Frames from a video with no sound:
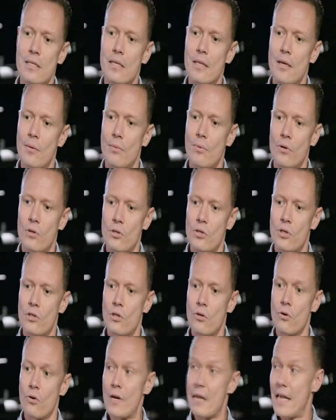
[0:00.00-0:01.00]
into that
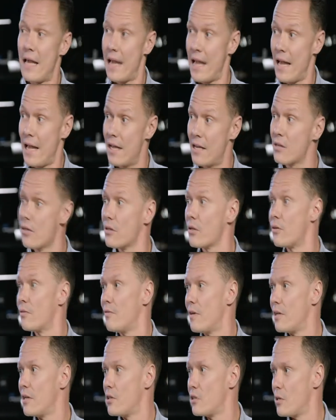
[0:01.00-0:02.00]
process that already had a lot
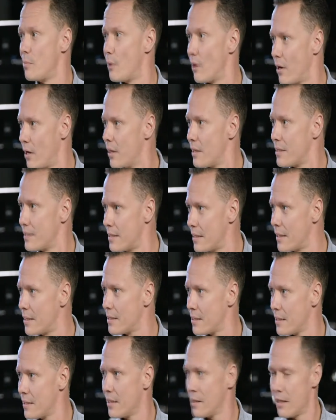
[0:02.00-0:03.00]
of energy behind
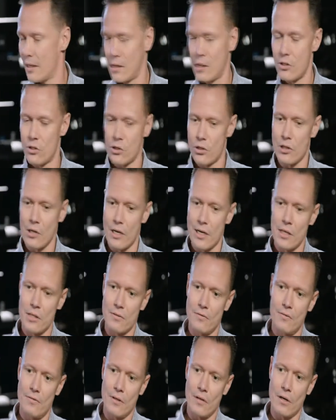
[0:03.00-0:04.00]
it and trying
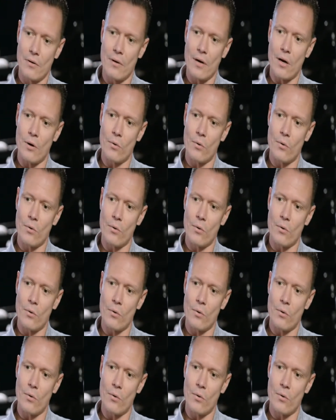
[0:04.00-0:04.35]
to figure